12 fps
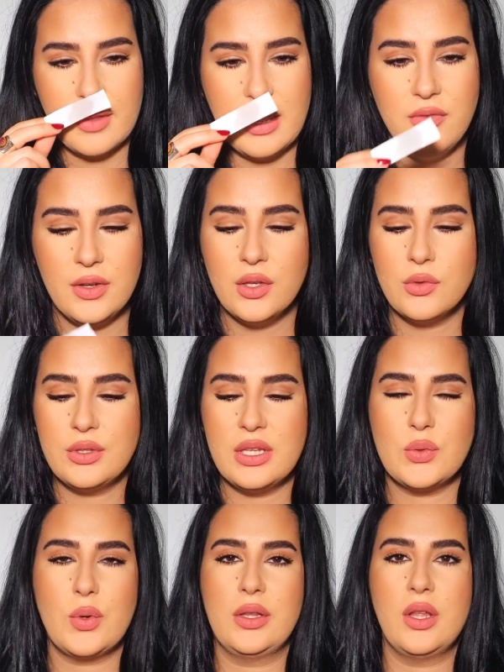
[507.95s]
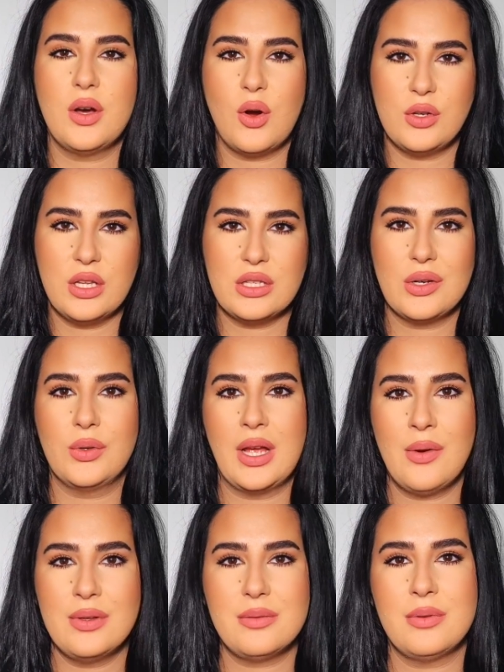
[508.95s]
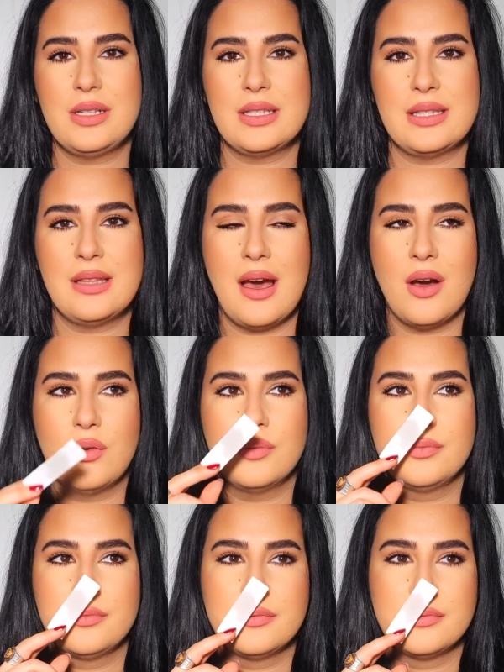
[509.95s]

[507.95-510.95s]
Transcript: even though this one on its own, how it smells now,